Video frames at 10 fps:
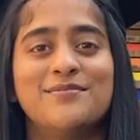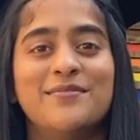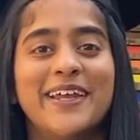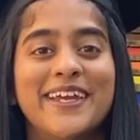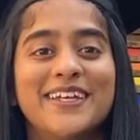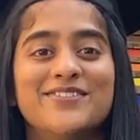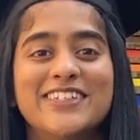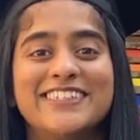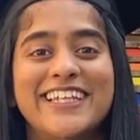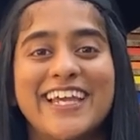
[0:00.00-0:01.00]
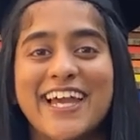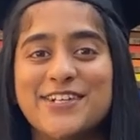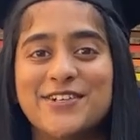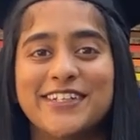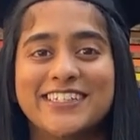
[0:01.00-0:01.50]
My name is
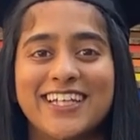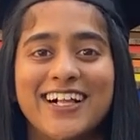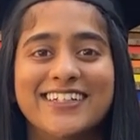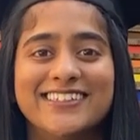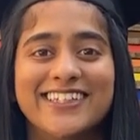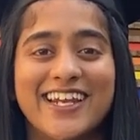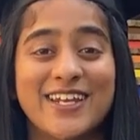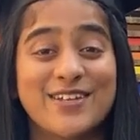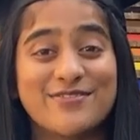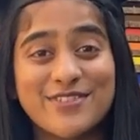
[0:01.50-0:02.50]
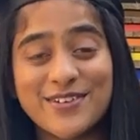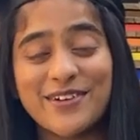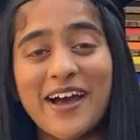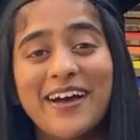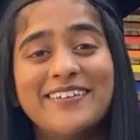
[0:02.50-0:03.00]
Leandra Charles, and in a few
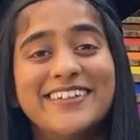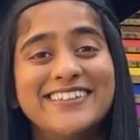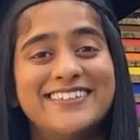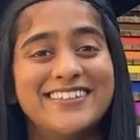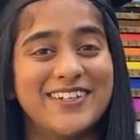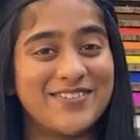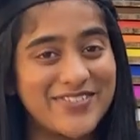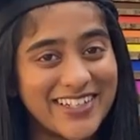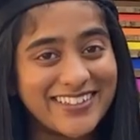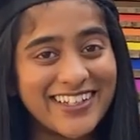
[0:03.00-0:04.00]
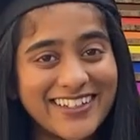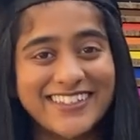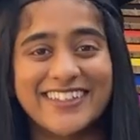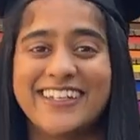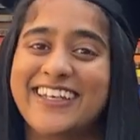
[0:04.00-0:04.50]
hours it'll be
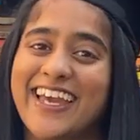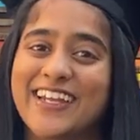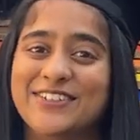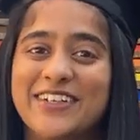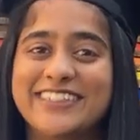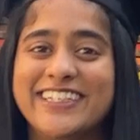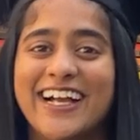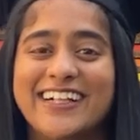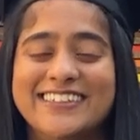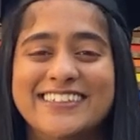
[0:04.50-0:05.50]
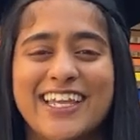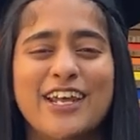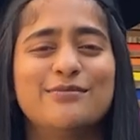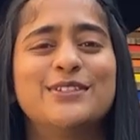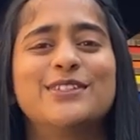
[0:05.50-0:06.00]
Dr. Leandra Charles, and
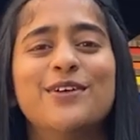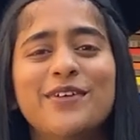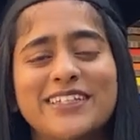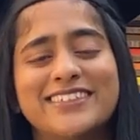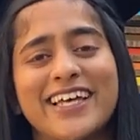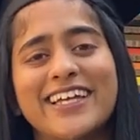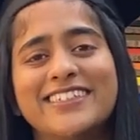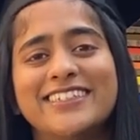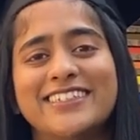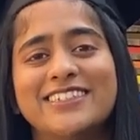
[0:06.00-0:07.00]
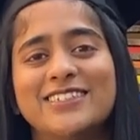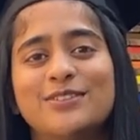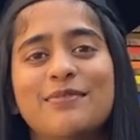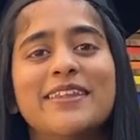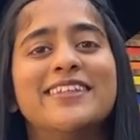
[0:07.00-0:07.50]
I'm so excited to
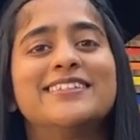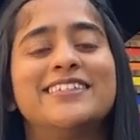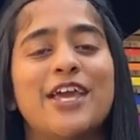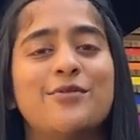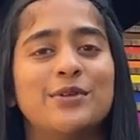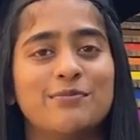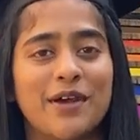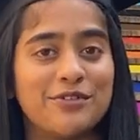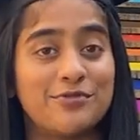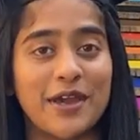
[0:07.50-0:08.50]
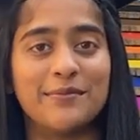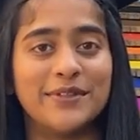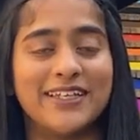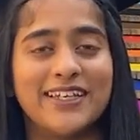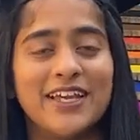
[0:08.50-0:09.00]
spend this day with my
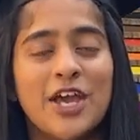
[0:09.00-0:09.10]
family.